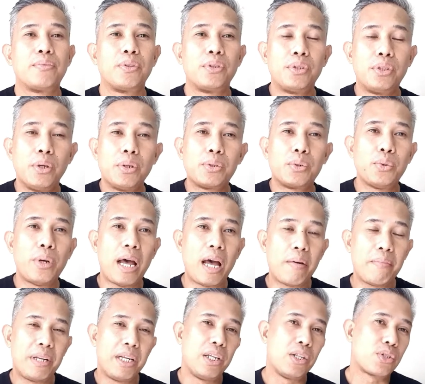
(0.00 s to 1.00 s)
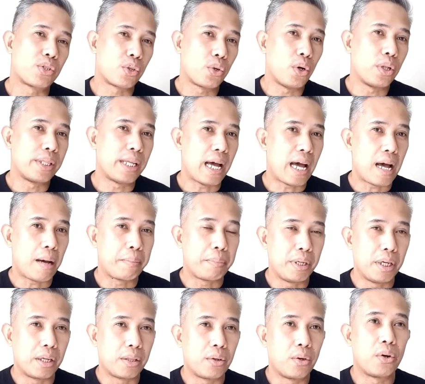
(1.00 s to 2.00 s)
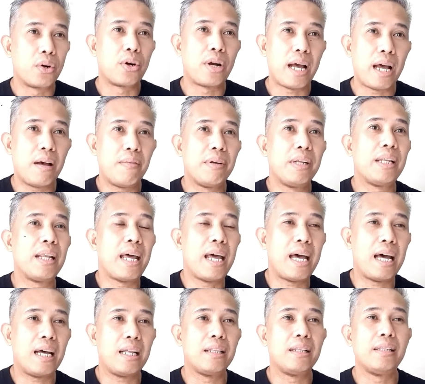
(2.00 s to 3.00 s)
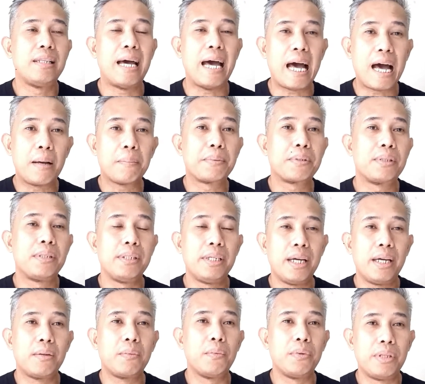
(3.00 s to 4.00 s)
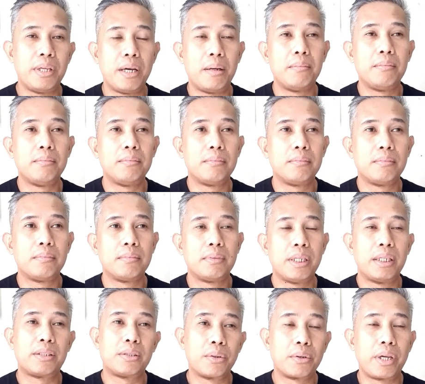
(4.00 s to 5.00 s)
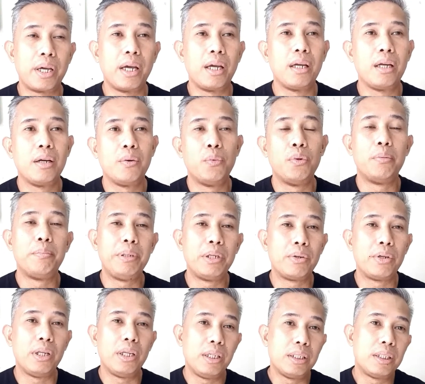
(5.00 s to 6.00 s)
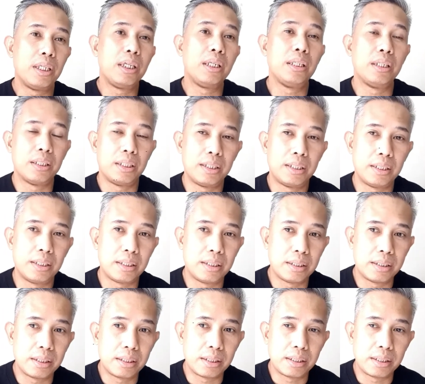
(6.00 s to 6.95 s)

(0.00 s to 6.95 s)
for those who haven't installed the app yet or haven't had the apps yet with them, that's okay. We'll be releasing the